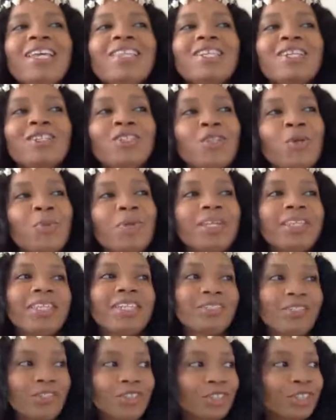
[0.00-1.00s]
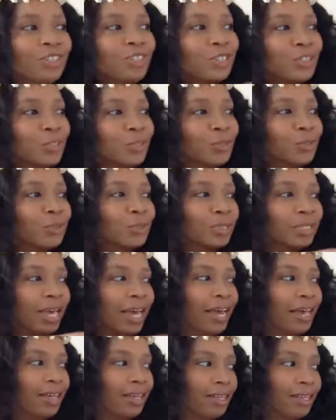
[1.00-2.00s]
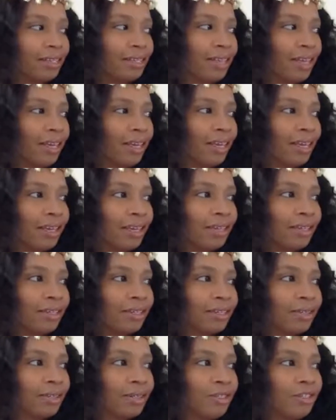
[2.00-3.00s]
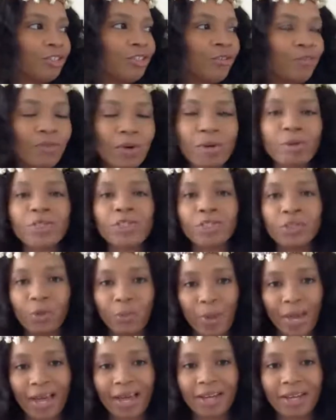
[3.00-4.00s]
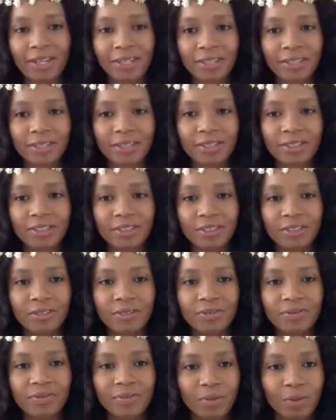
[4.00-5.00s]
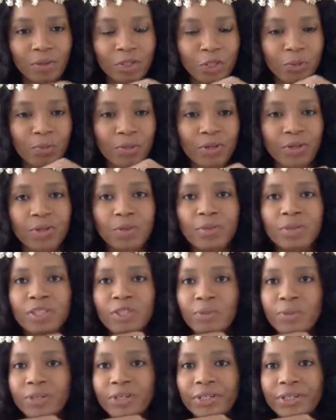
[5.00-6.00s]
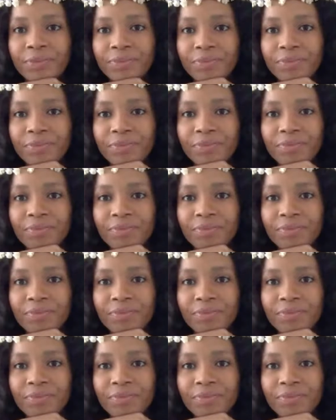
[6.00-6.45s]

There's so many things that you can use as a devotional path or spirit with spirit.